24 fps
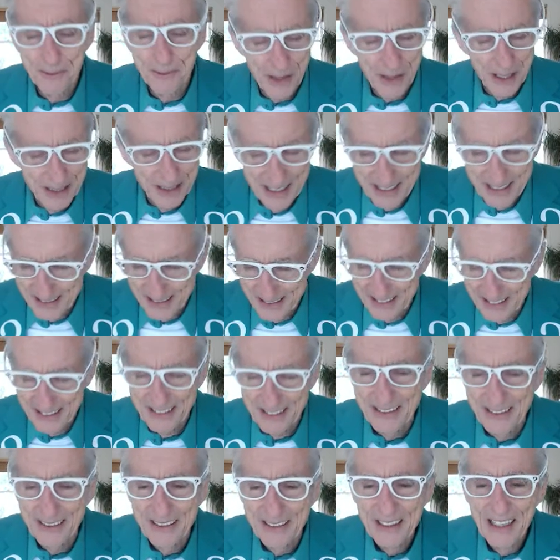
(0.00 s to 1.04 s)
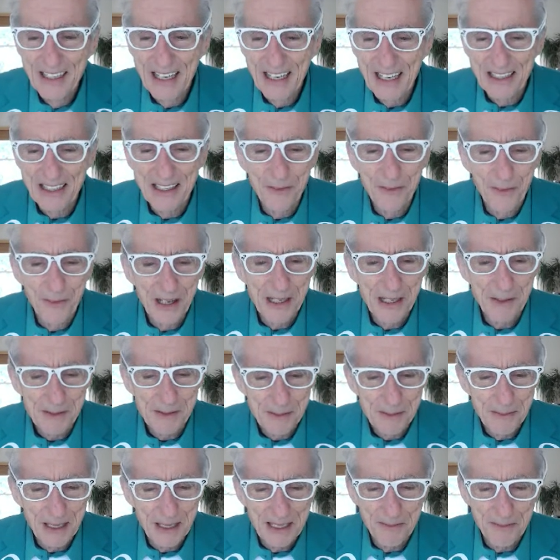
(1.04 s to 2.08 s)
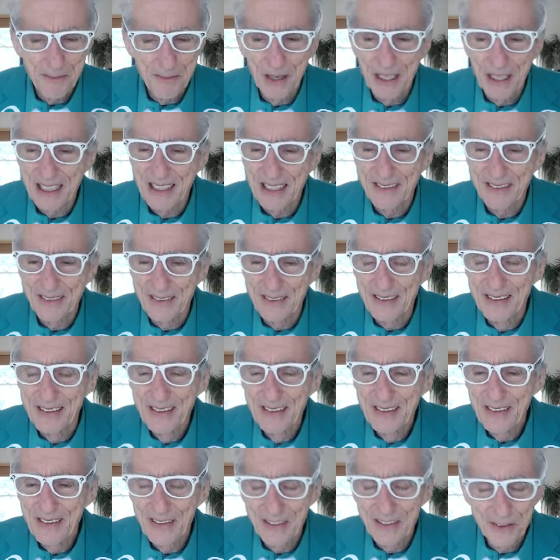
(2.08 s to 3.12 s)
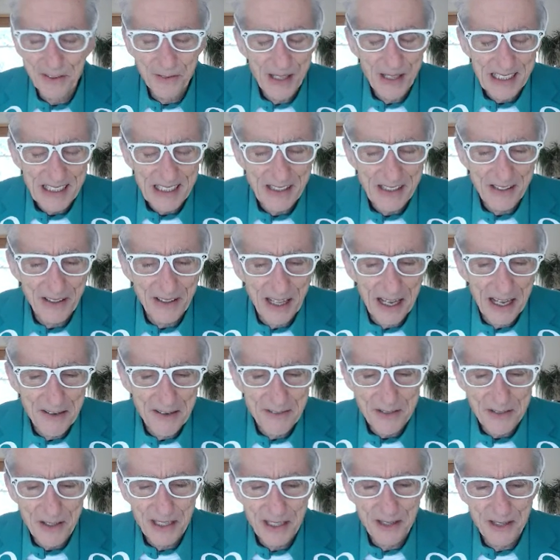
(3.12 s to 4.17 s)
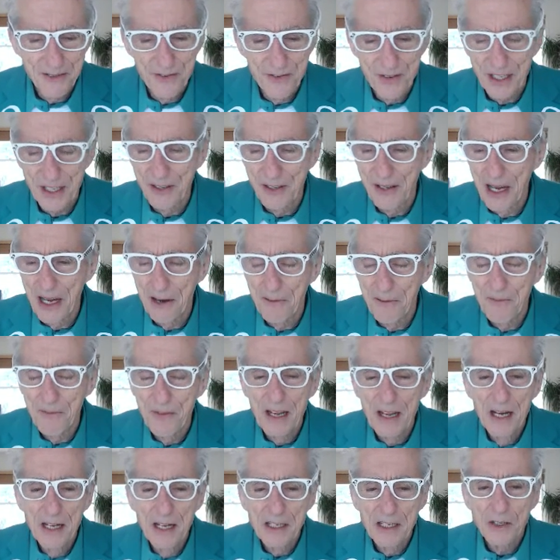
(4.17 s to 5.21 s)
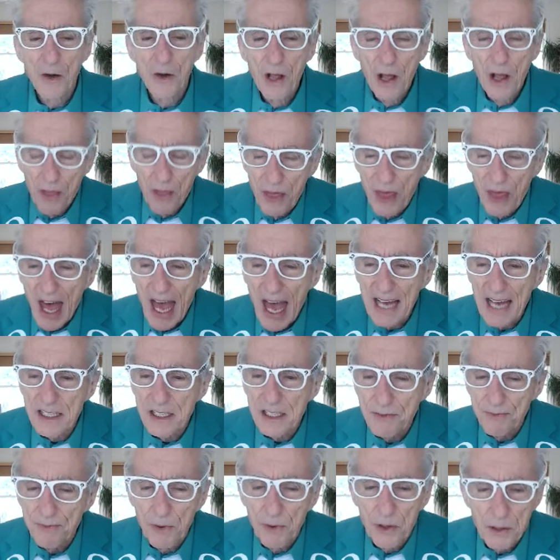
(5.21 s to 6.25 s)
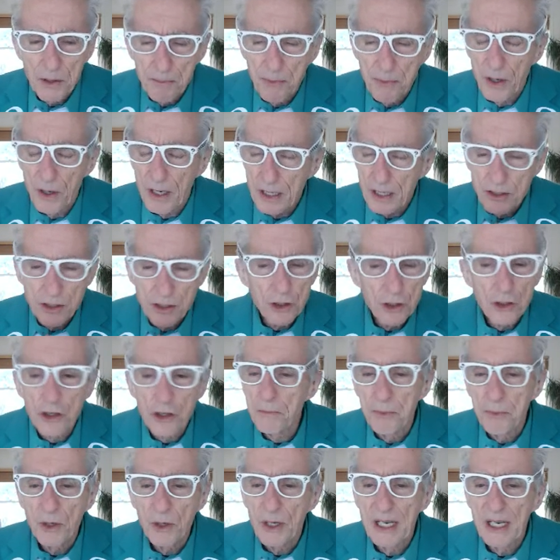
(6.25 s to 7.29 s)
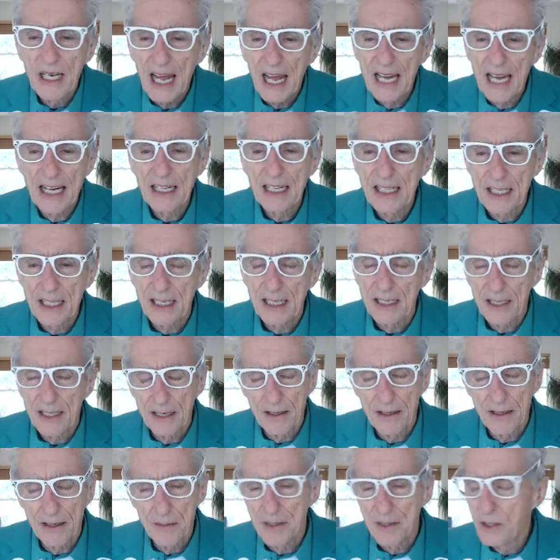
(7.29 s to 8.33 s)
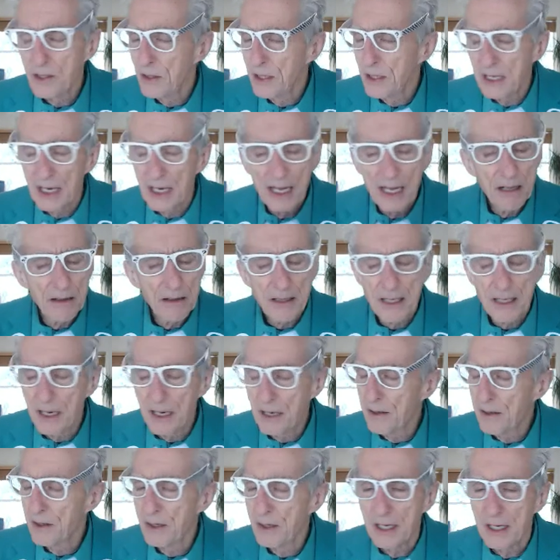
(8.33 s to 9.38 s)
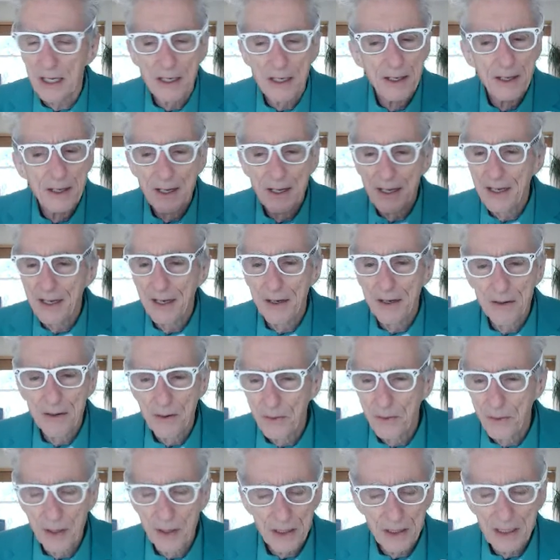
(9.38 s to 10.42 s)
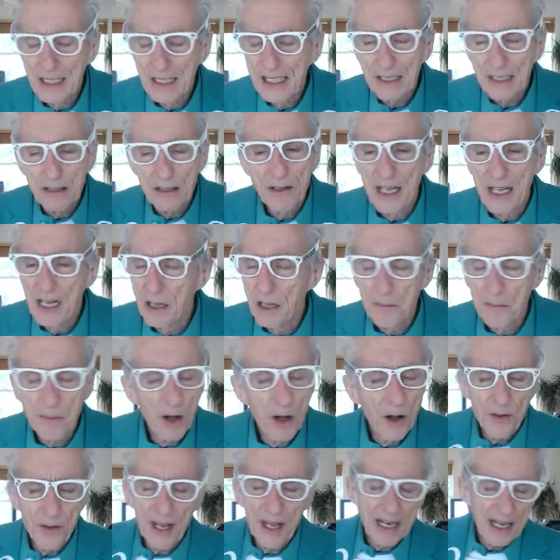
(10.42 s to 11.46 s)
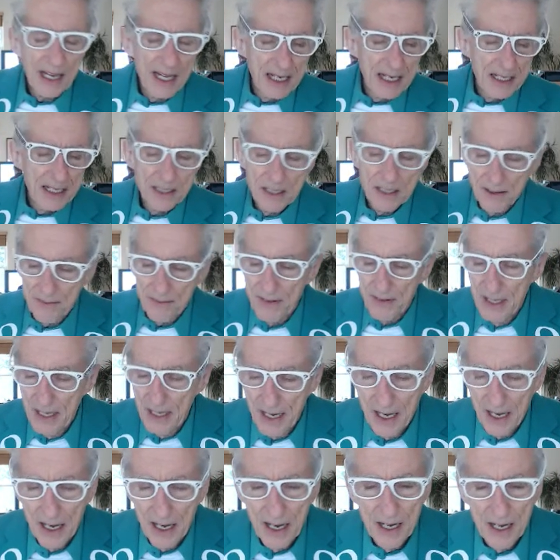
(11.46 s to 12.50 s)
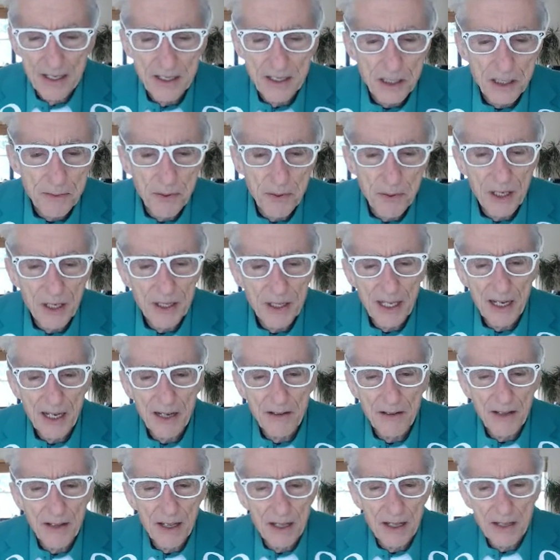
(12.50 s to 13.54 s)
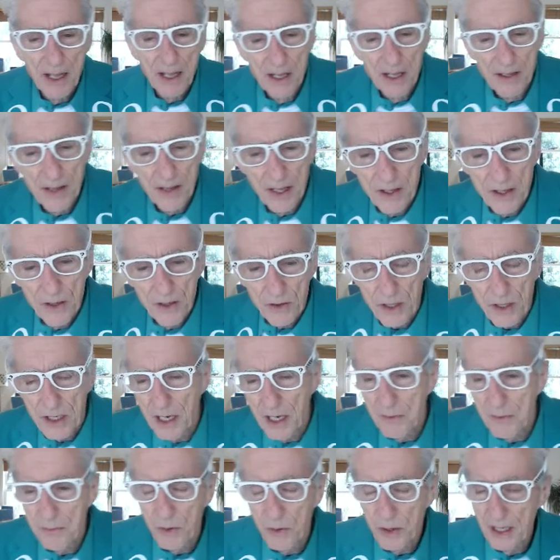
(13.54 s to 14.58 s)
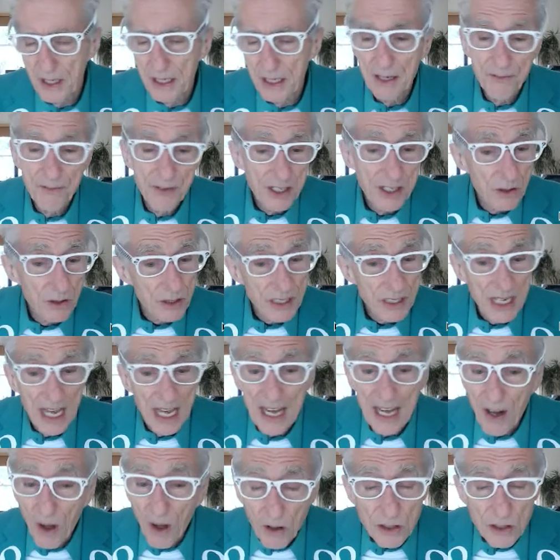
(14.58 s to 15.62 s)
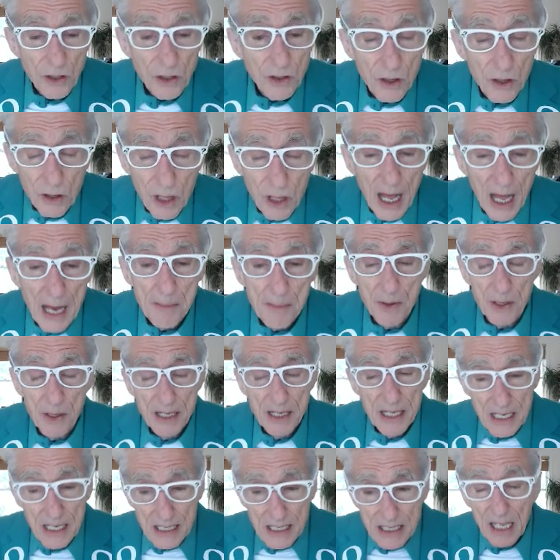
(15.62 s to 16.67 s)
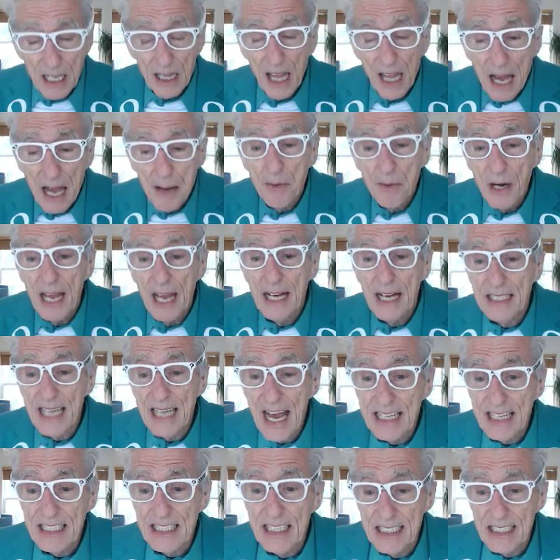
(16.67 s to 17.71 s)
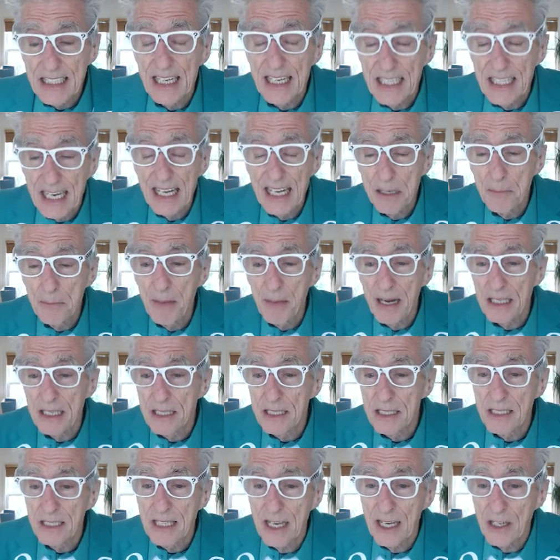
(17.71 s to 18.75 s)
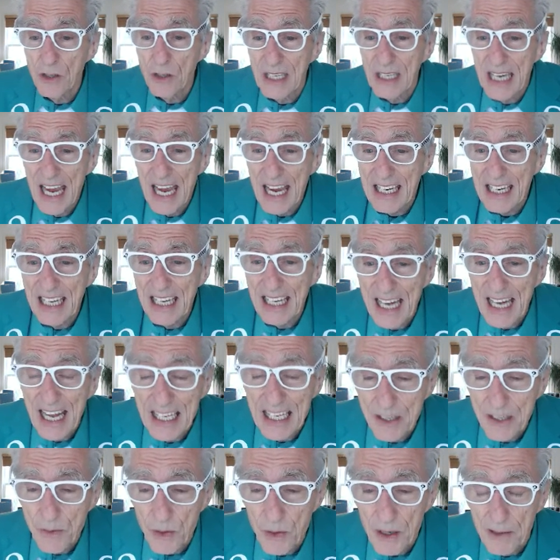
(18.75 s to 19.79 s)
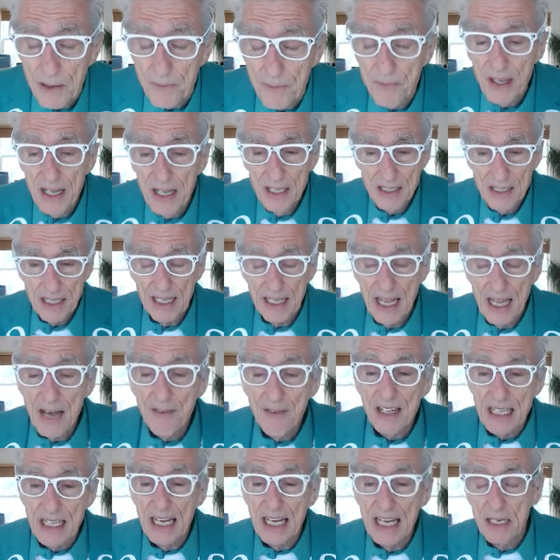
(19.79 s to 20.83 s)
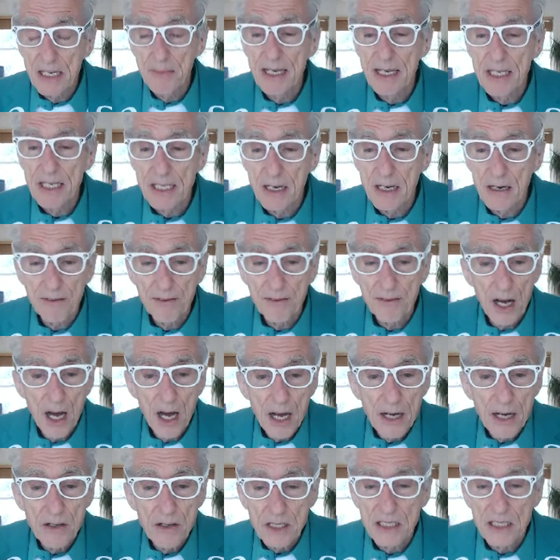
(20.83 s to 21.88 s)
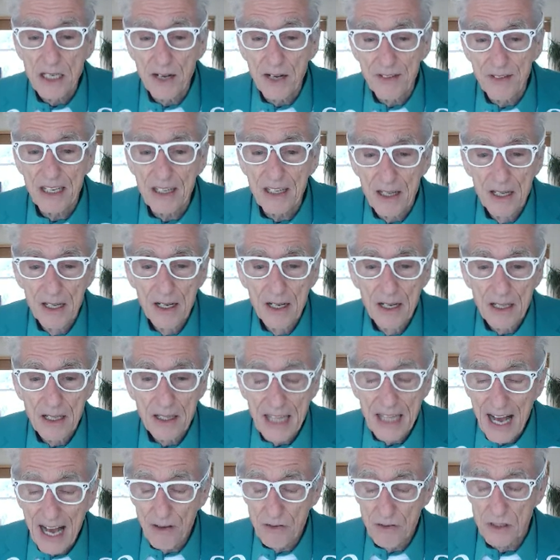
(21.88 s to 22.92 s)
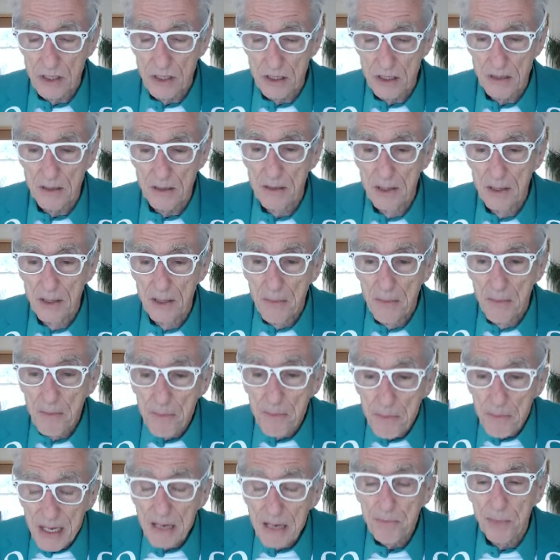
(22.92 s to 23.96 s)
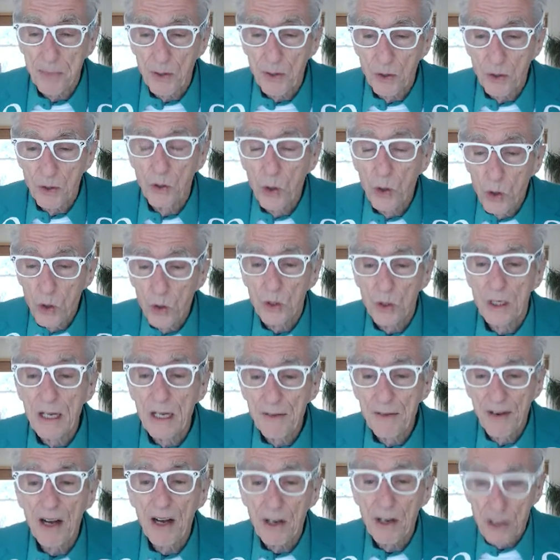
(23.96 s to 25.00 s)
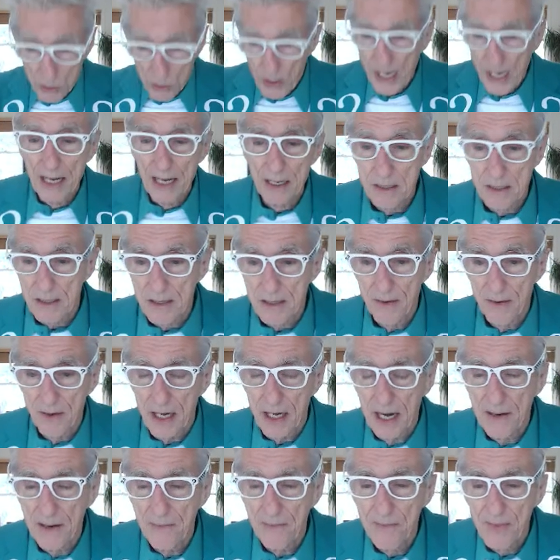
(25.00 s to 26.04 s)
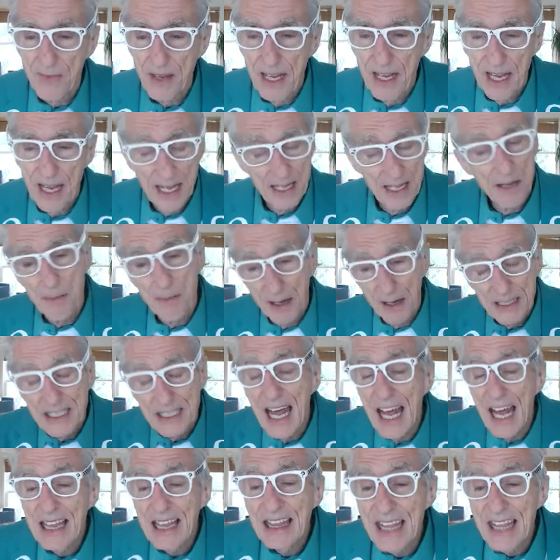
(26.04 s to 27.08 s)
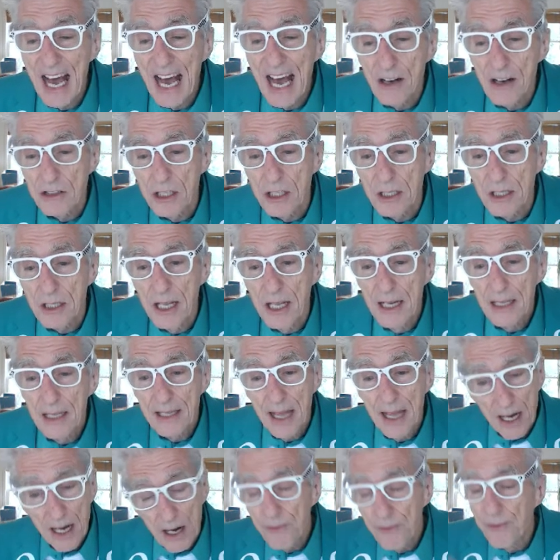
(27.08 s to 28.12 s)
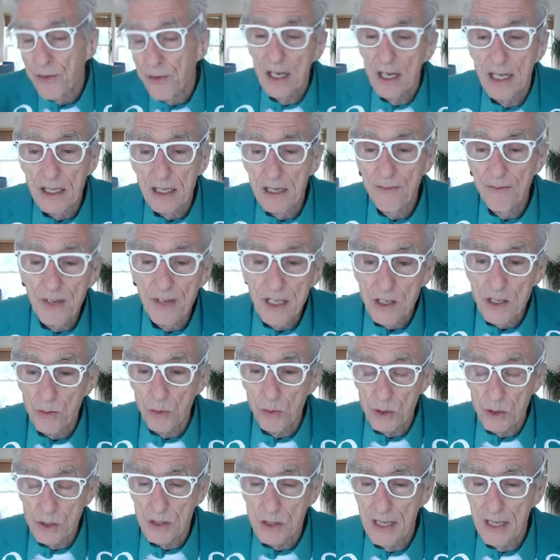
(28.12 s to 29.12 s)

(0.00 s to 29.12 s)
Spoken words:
Yeah. And you wind up spending money or the rest of your life trying to figure it out. So that's more important because you could put in anything there. I mean, you need healthcare, you need, you know, legal help, all that kind of stuff. You just put it in there and they hook you up with individuals and also your library. See, the library has access to databases that you can't get anywhere. See, they have a database there of 170,000 people who give out grants, okay? And they have about 10,000 that are for individuals.